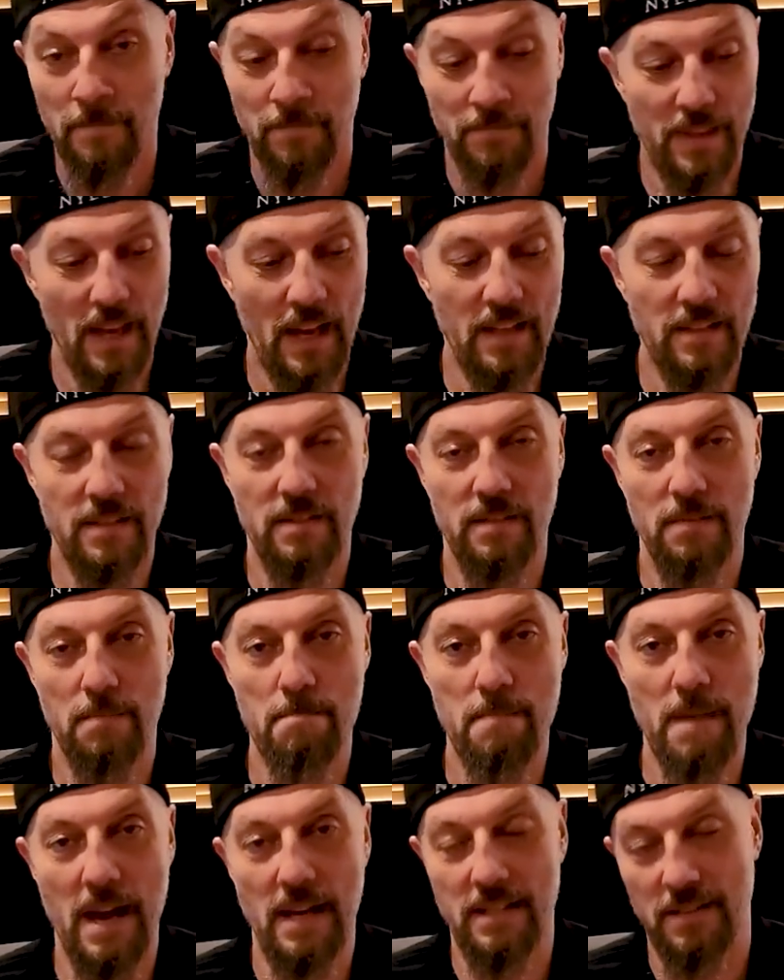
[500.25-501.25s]
That's
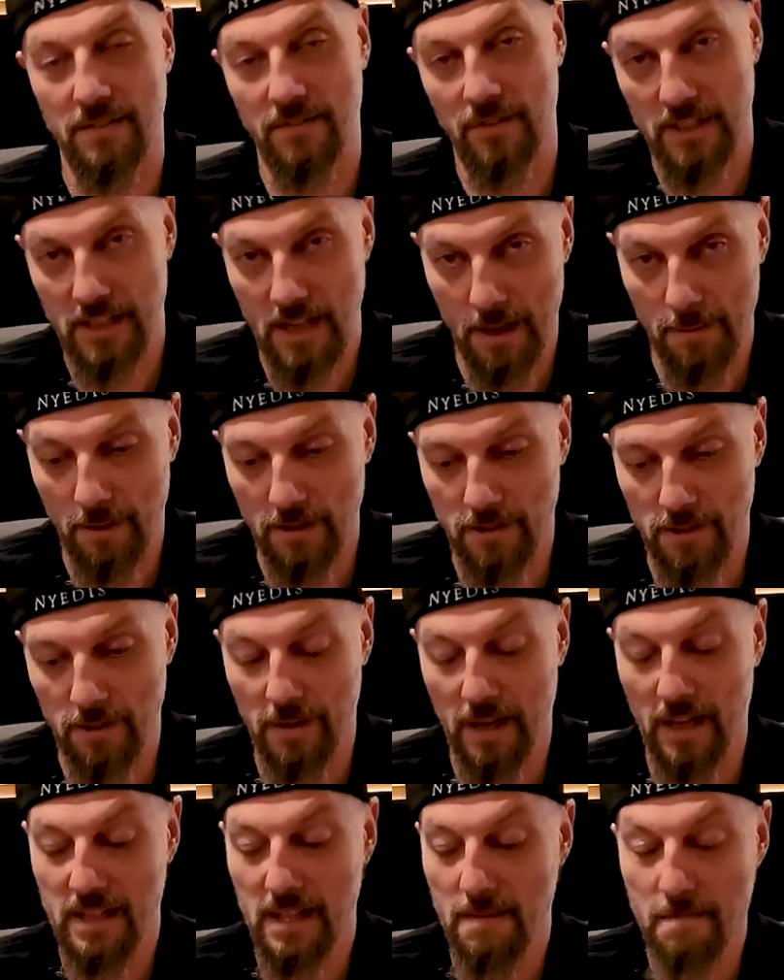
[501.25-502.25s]
massively time
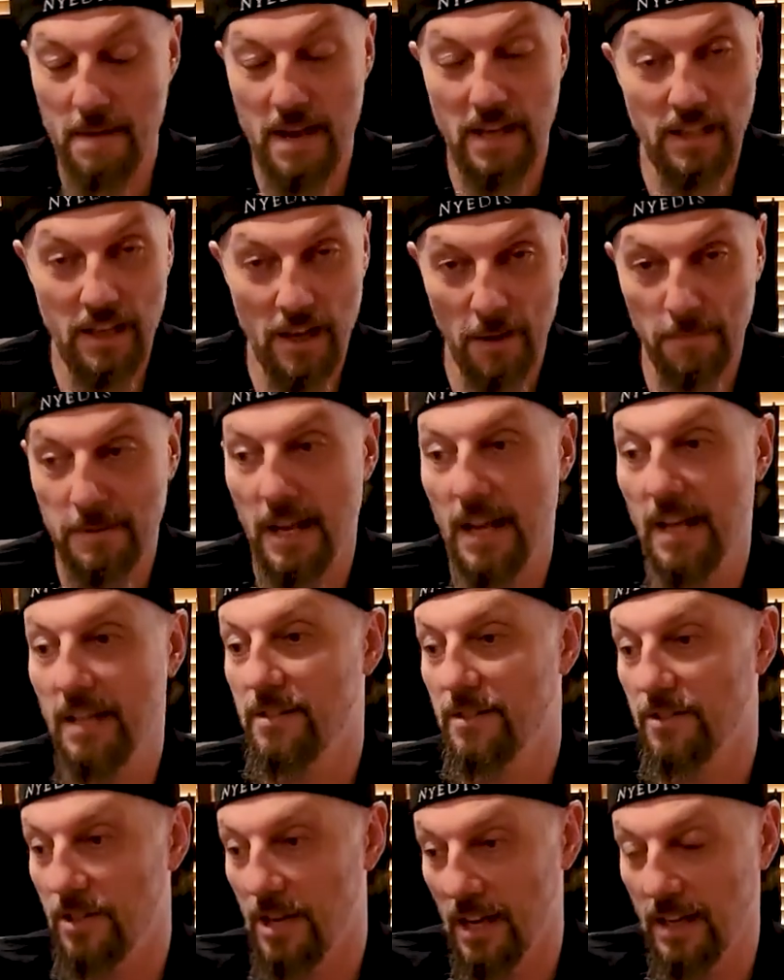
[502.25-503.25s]
consuming. And then make the
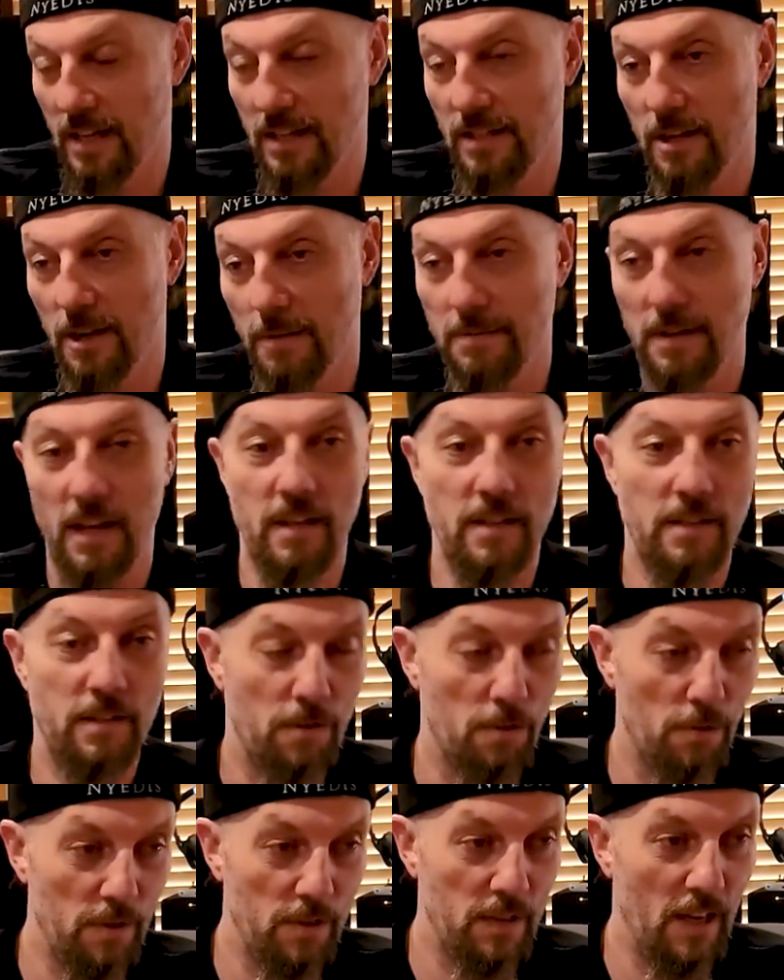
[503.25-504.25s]
updates, check in your updates
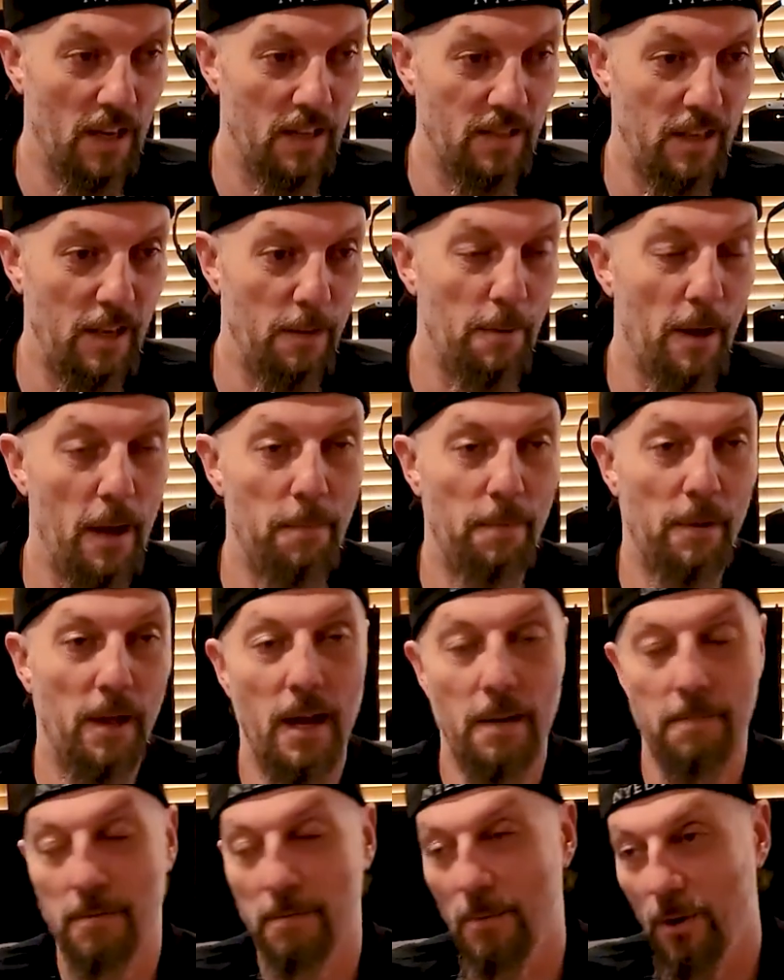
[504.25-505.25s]
through the CI/CD
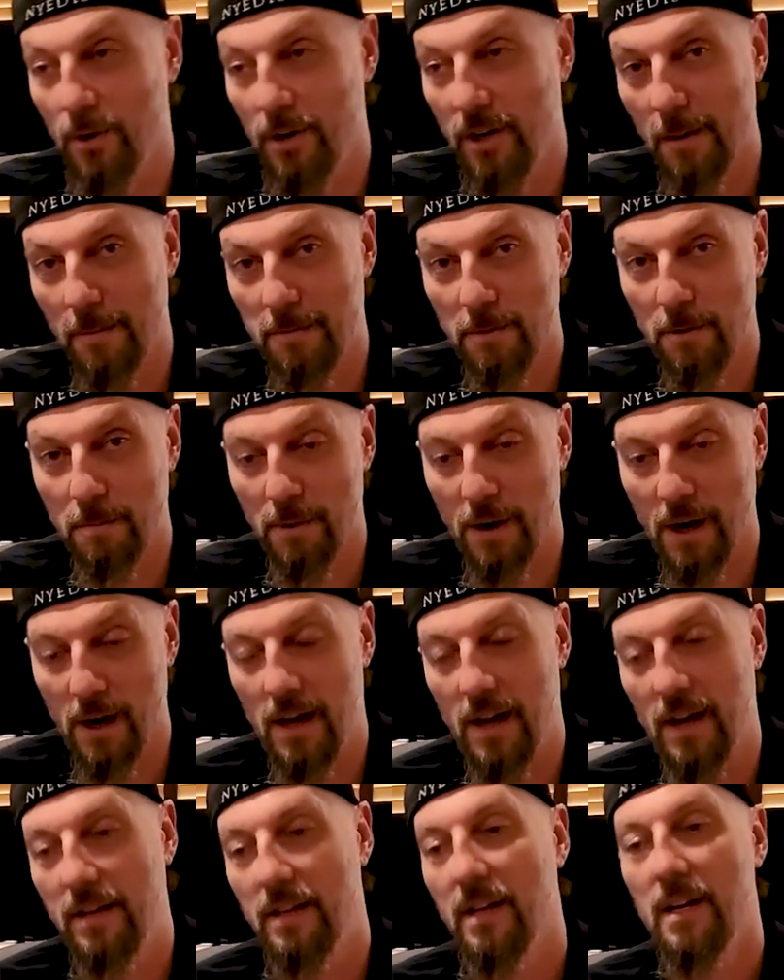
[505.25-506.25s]
pipeline, promote it up through
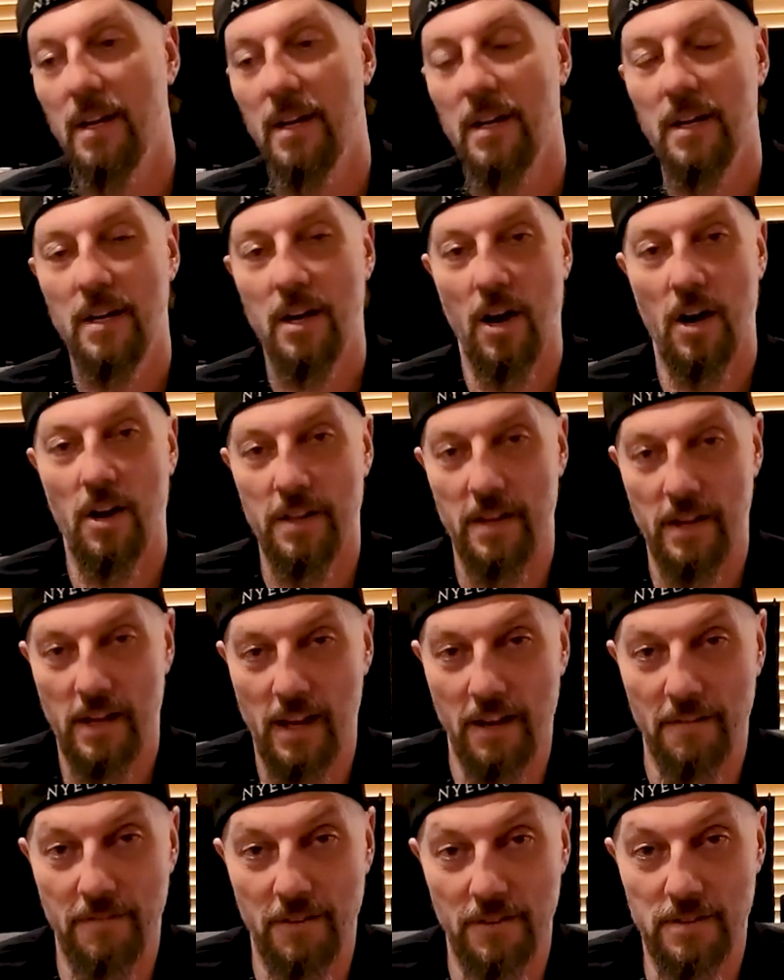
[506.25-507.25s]
prod, all that
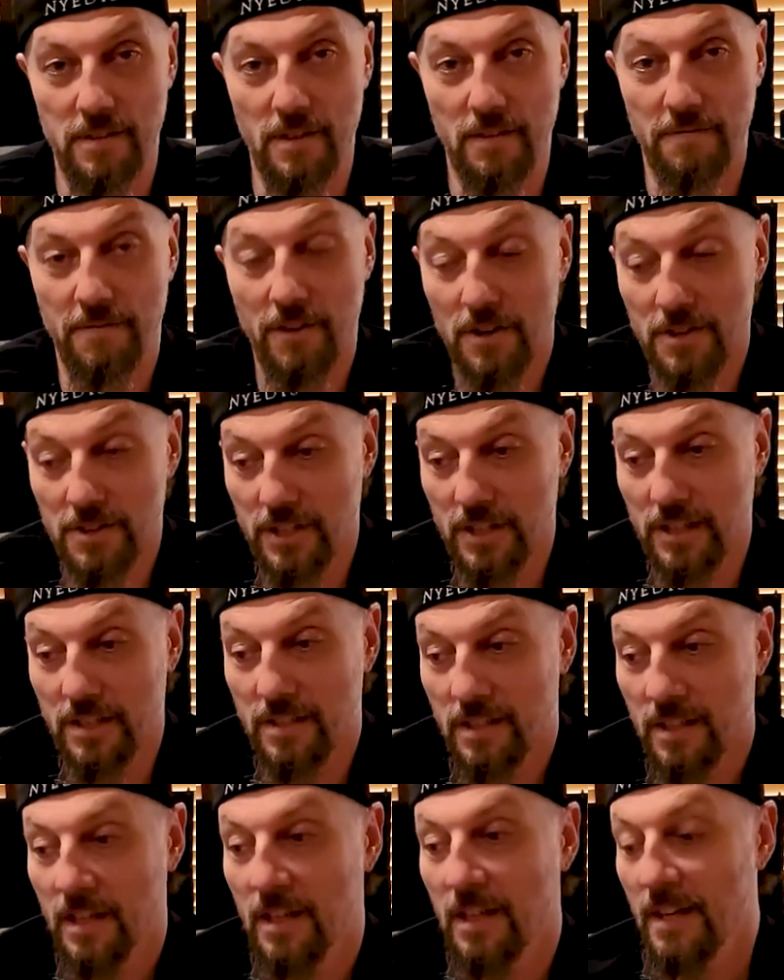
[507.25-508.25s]
kind of fun stuff.
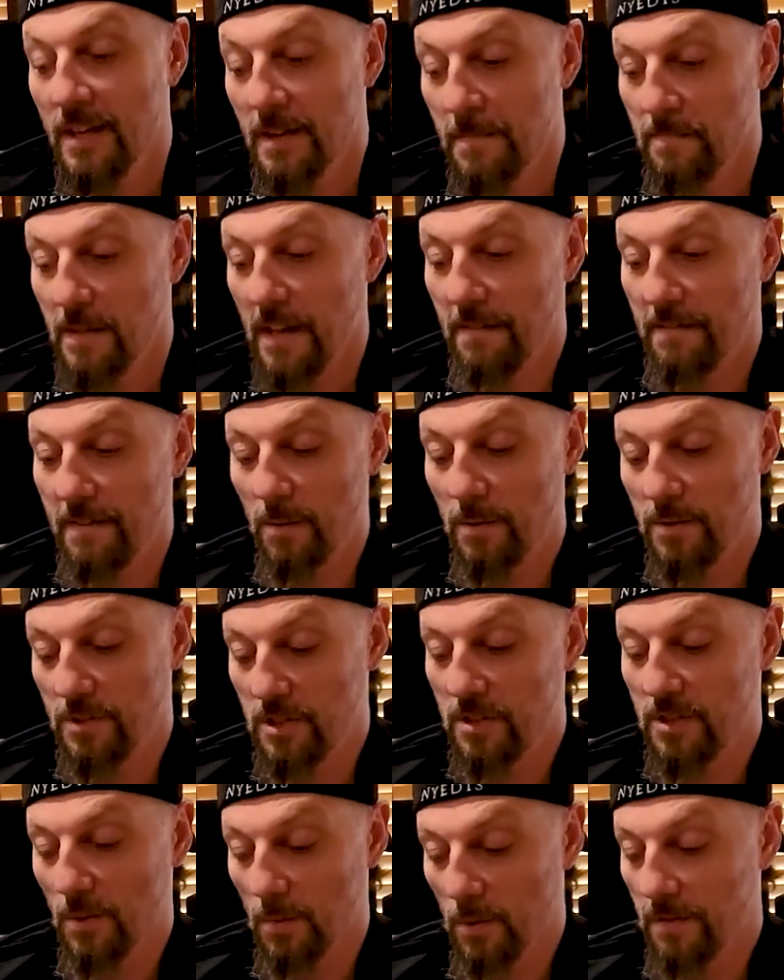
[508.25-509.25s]
Versus if it was
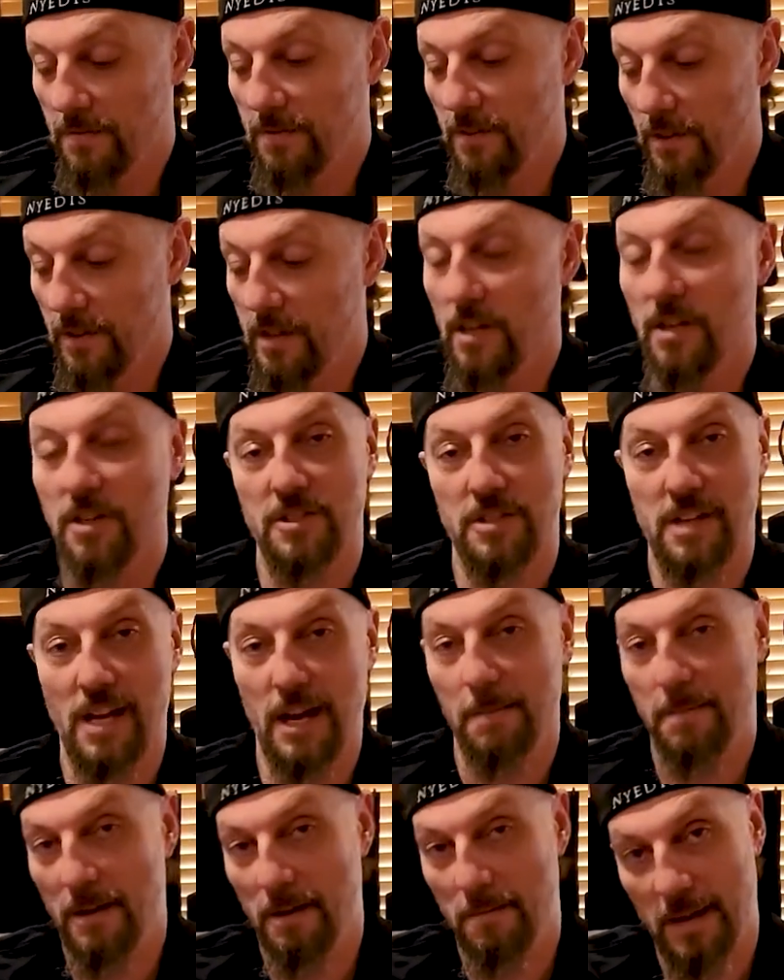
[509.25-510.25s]
just a workflow that you could just
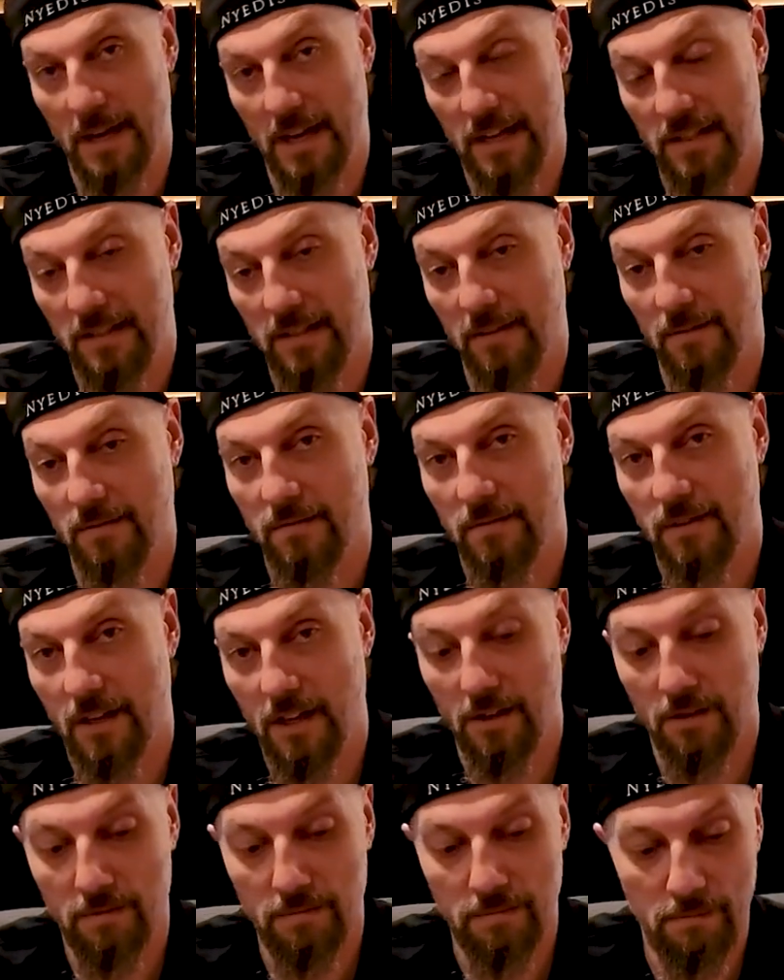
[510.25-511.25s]
copy and paste and,
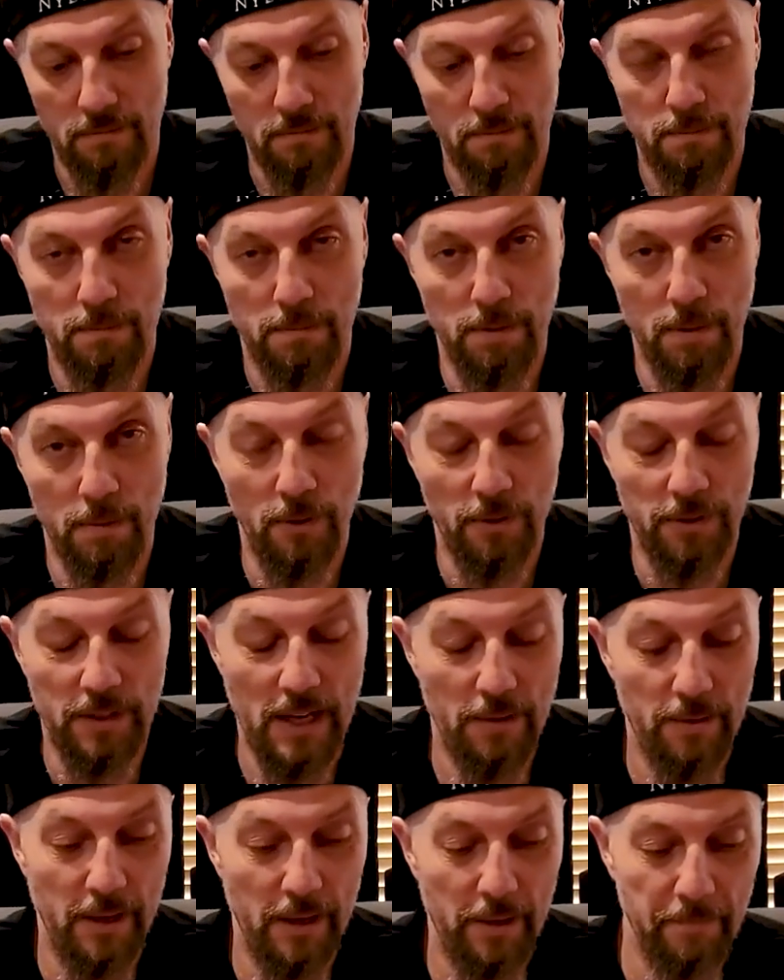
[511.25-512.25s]
promote
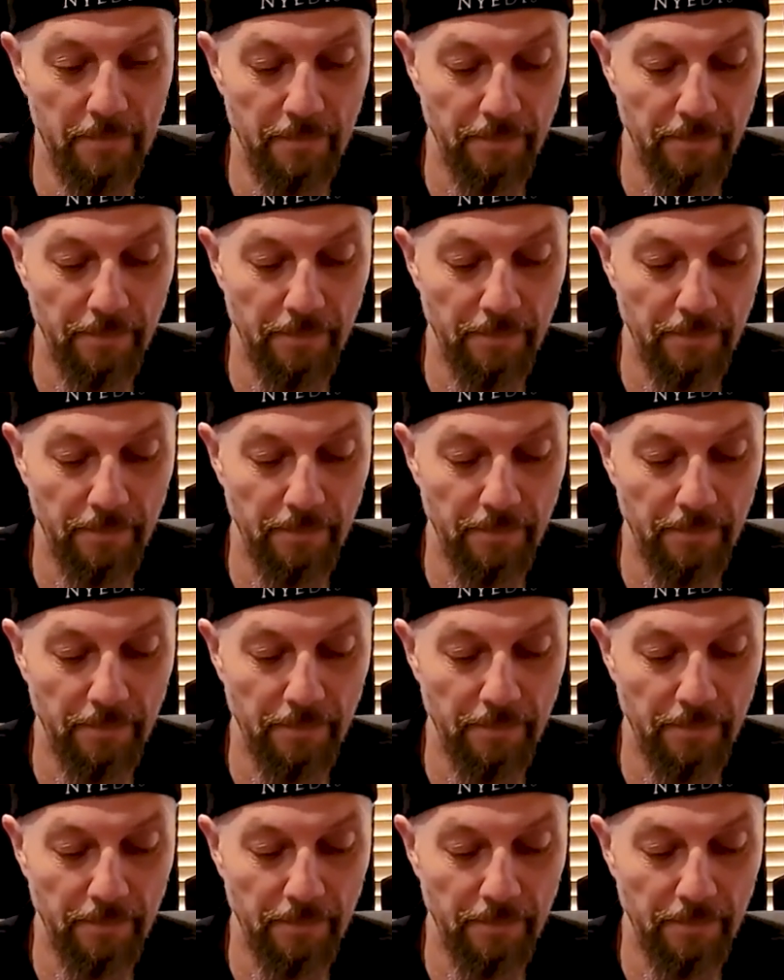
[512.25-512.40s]
that way.